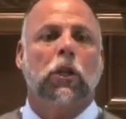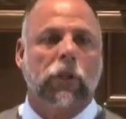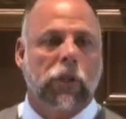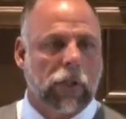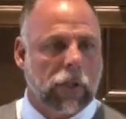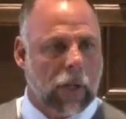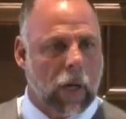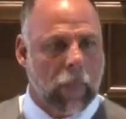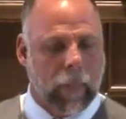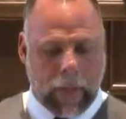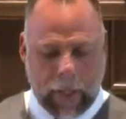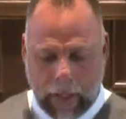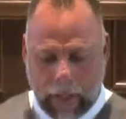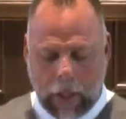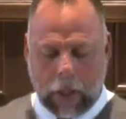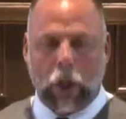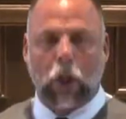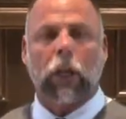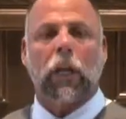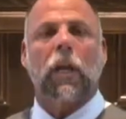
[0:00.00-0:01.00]
nurses coming
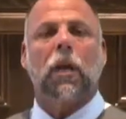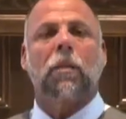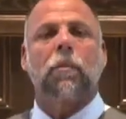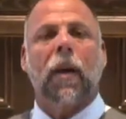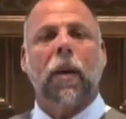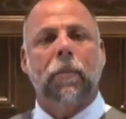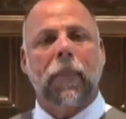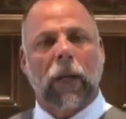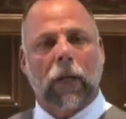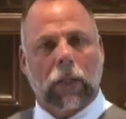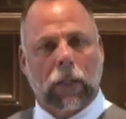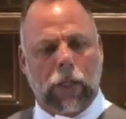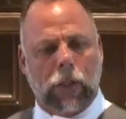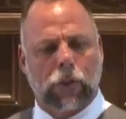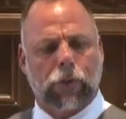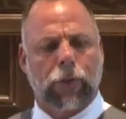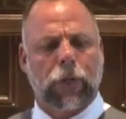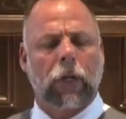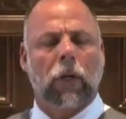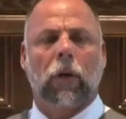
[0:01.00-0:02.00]
in and looking at my medical
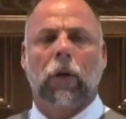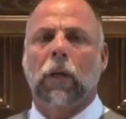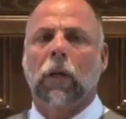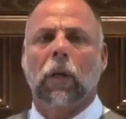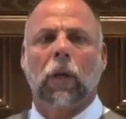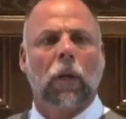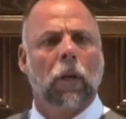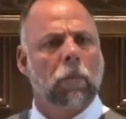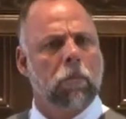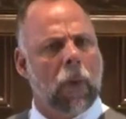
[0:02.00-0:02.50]
history and going,